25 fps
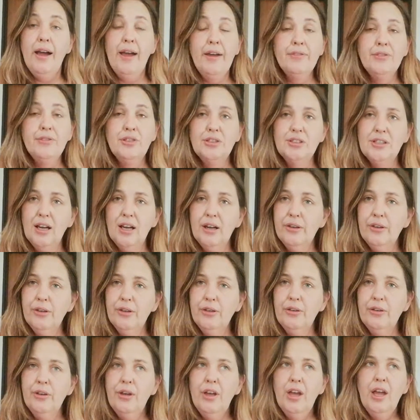I have to tell
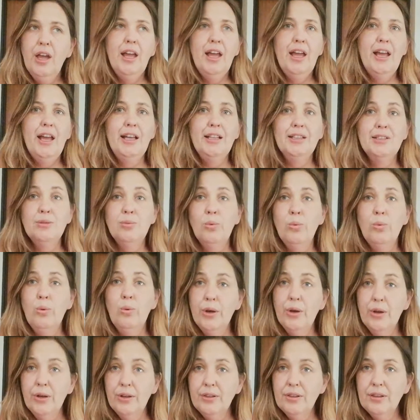you, it's
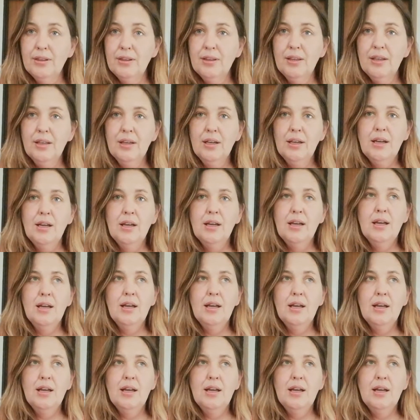worth